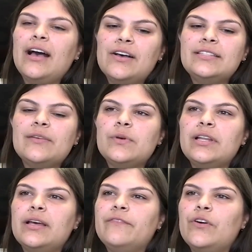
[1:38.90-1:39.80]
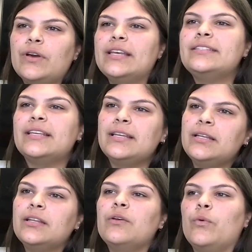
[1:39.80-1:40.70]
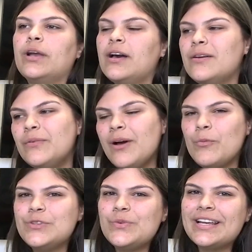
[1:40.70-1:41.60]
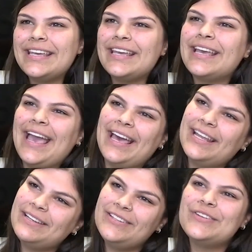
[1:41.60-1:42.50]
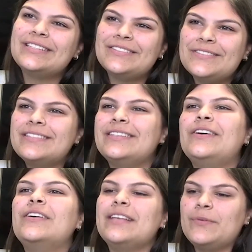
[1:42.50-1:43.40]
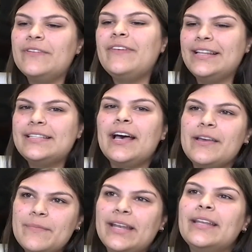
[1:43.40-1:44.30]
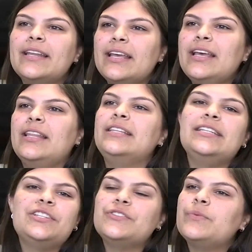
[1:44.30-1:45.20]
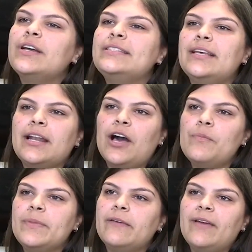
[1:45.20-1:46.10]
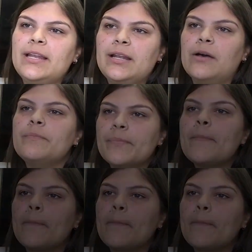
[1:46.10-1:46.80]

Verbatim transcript: I was able to focus and work on, I was working and doing school. So I was able to find time and the teacher's always there to help me if I needed help.